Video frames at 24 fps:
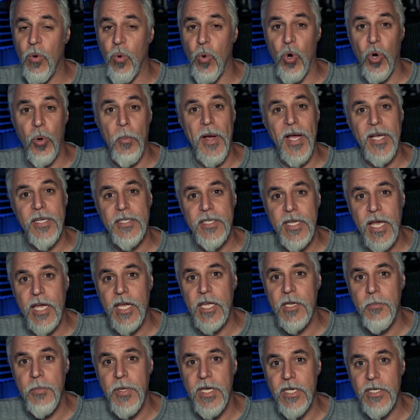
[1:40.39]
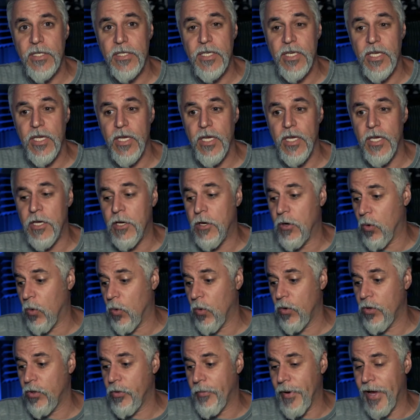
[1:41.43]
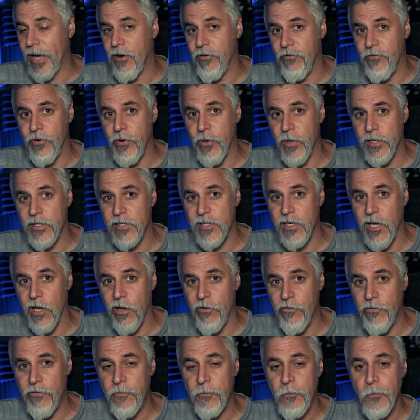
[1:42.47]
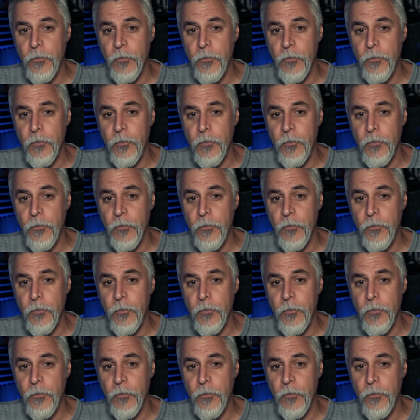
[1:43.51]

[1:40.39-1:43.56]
or my second PC or the microphone itself.